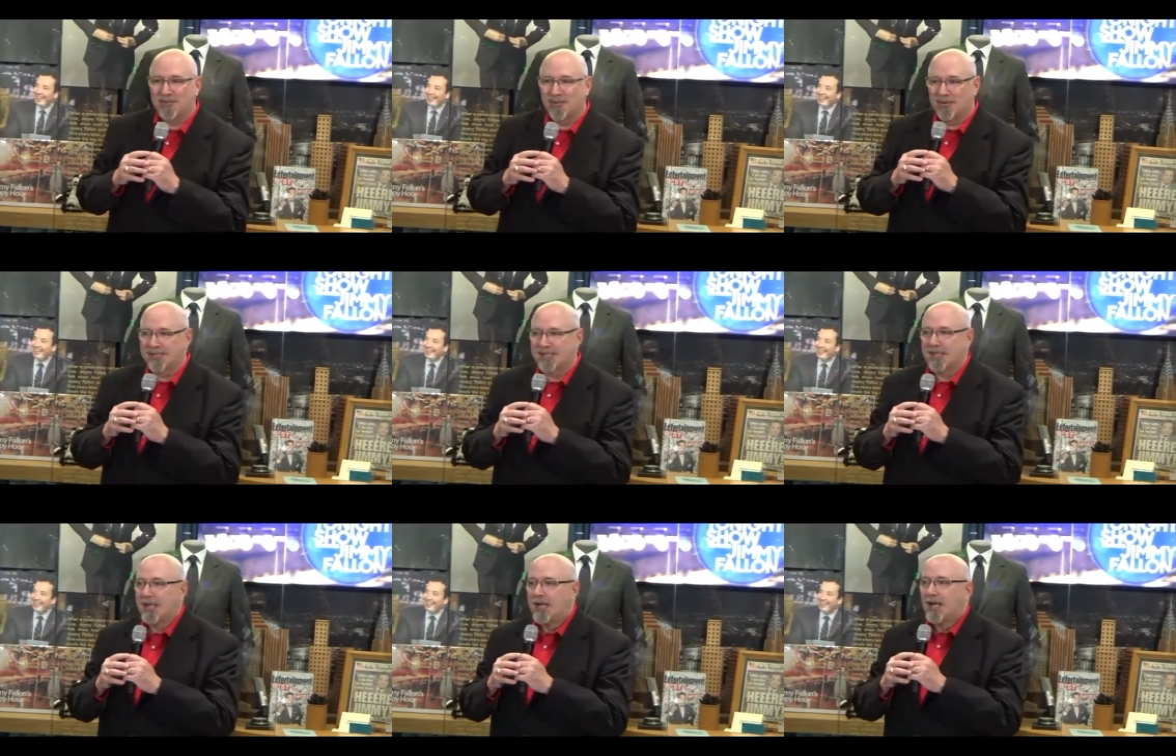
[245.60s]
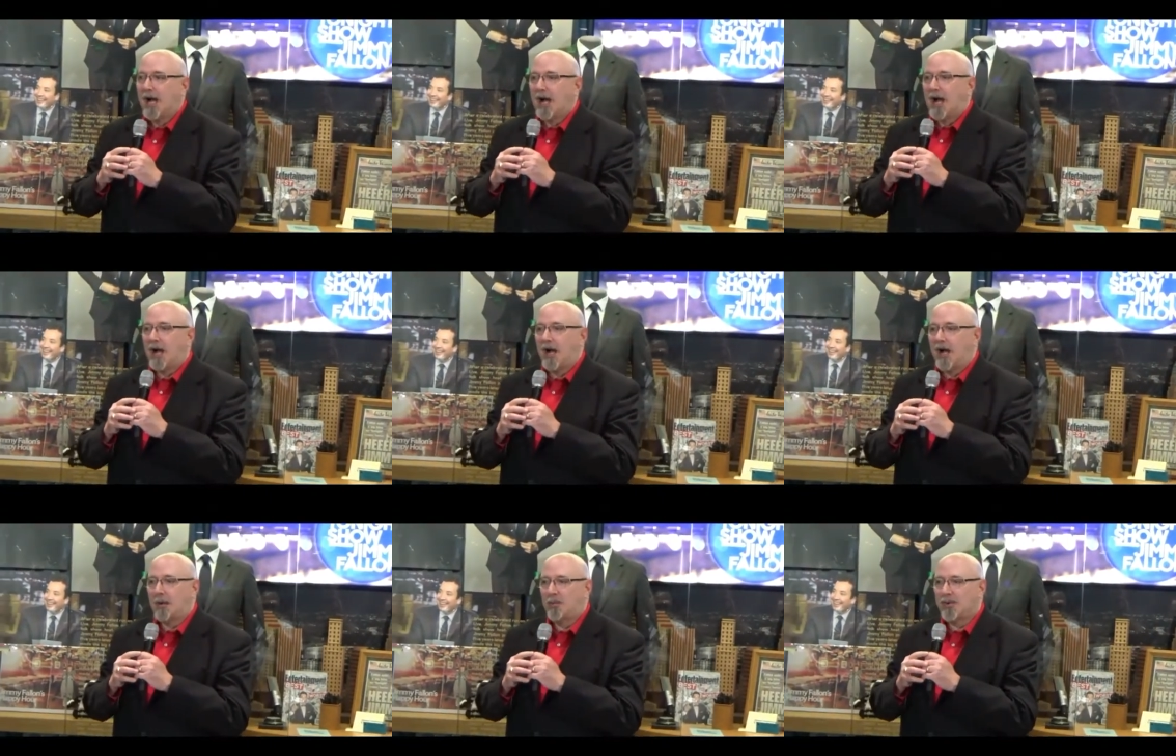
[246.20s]
of course.
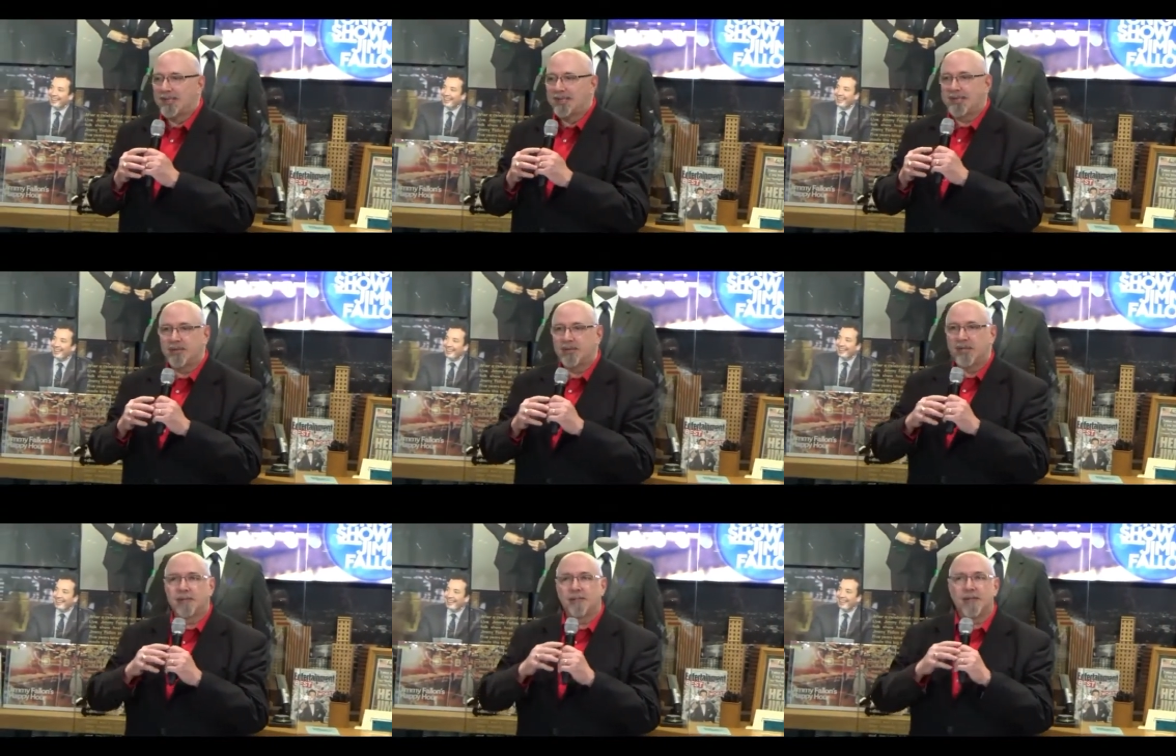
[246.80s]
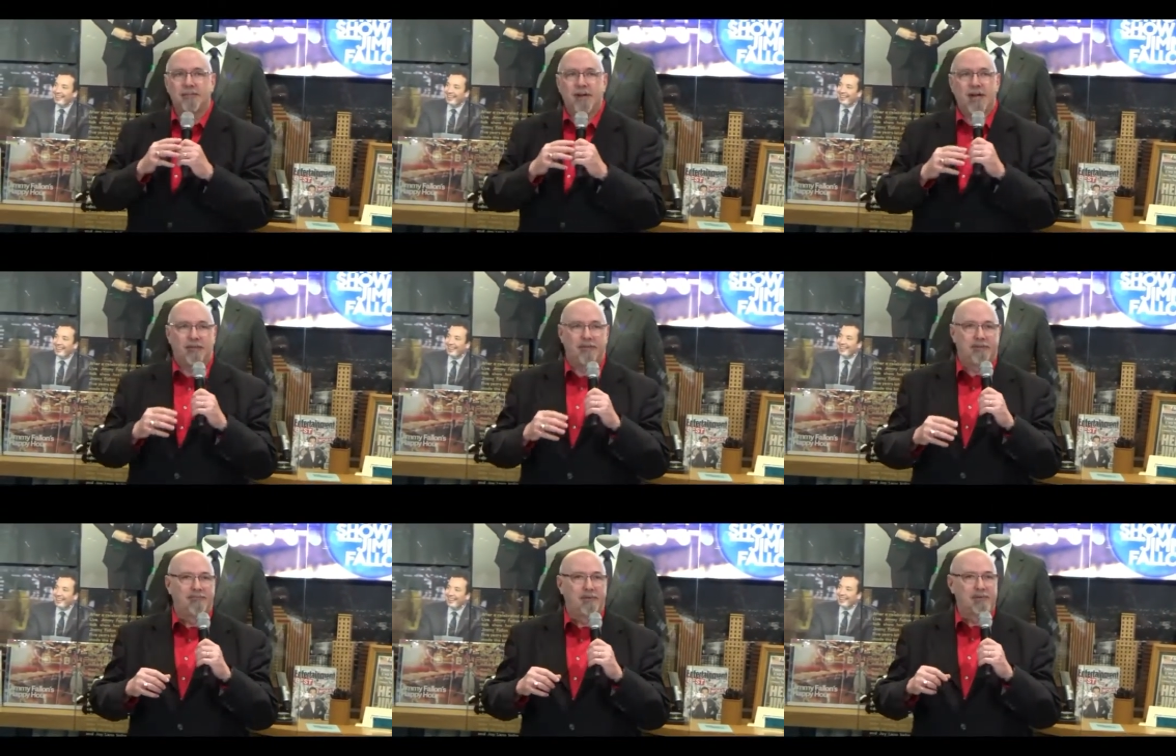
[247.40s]
Uh, I want to tell you a little bit
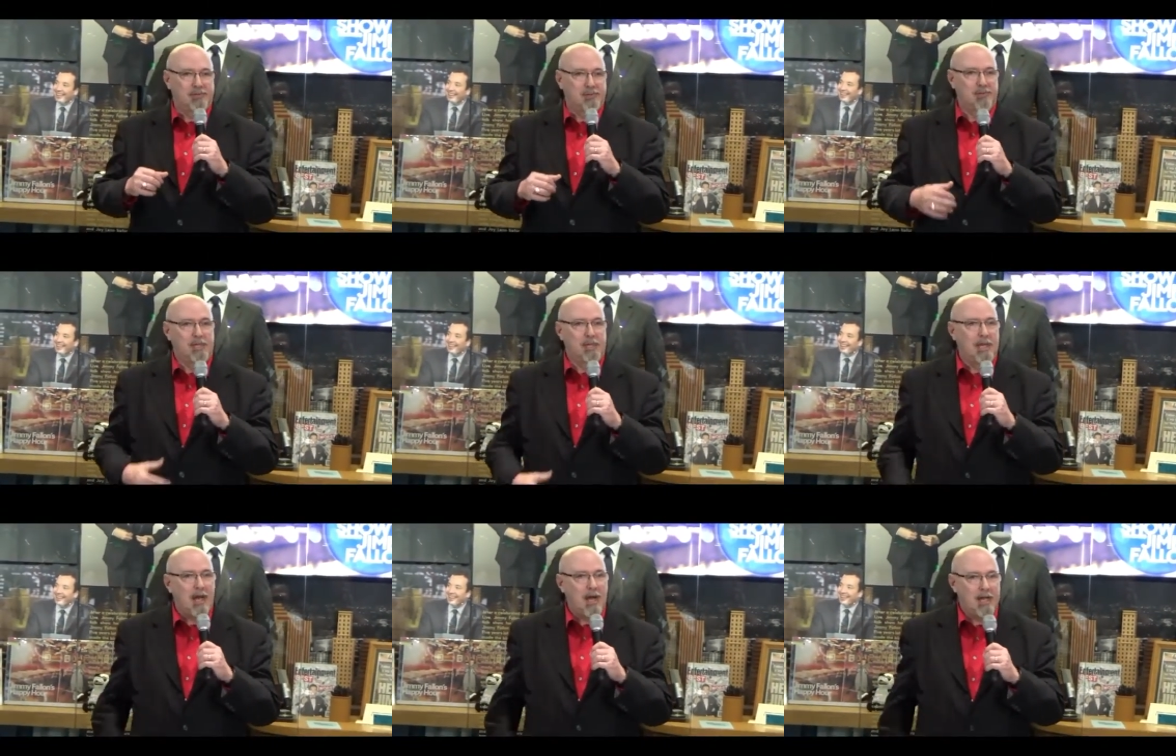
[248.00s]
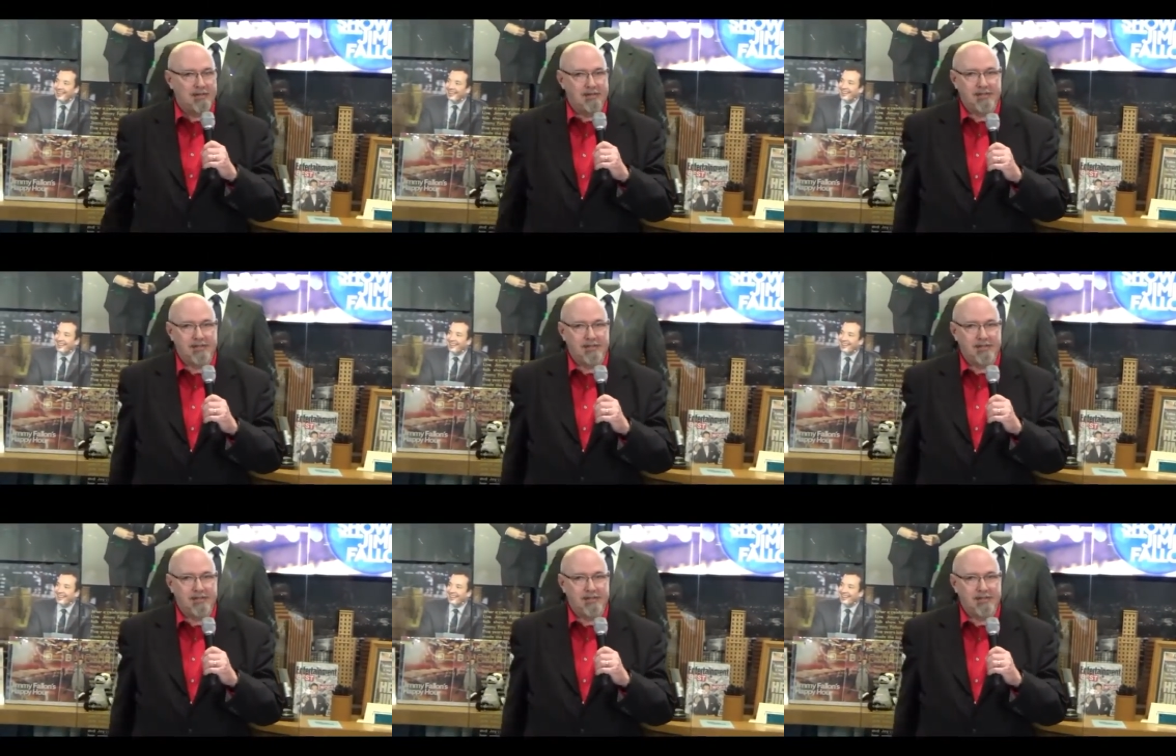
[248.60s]
about the virtual line.